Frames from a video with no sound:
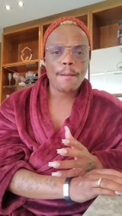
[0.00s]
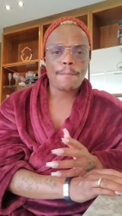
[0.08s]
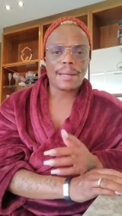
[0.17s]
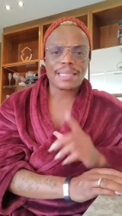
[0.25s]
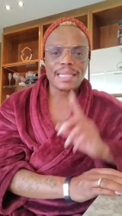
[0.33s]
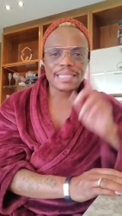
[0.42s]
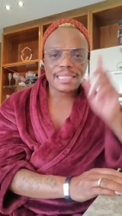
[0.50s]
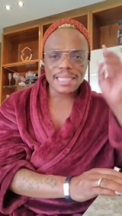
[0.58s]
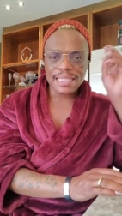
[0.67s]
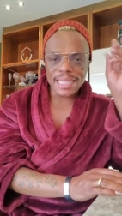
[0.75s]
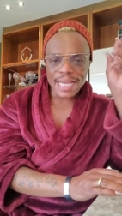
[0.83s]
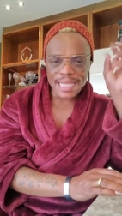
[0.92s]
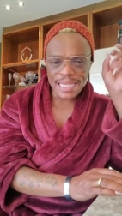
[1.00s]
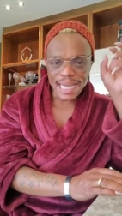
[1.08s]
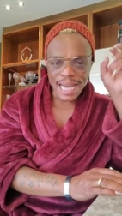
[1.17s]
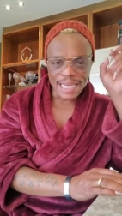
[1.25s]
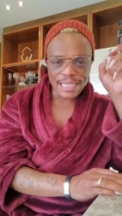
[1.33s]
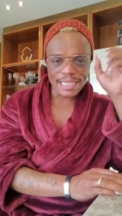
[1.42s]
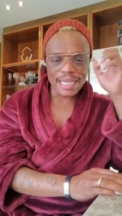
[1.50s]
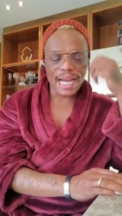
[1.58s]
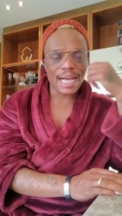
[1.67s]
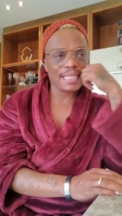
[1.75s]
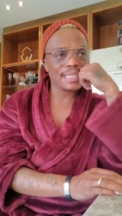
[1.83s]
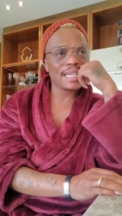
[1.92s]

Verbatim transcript: But there's this anxiety, guys.